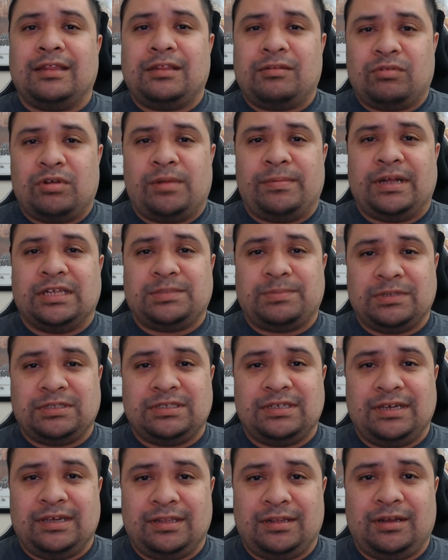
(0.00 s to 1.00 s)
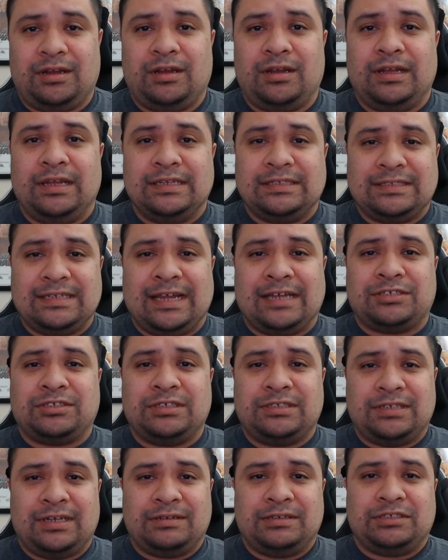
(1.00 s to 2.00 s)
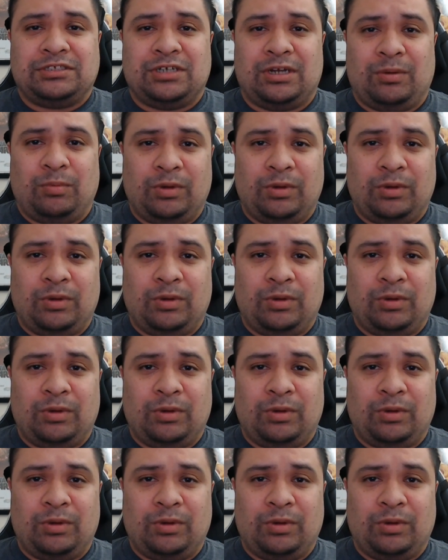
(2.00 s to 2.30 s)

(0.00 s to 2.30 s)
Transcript: robot's put together, it's actually time to start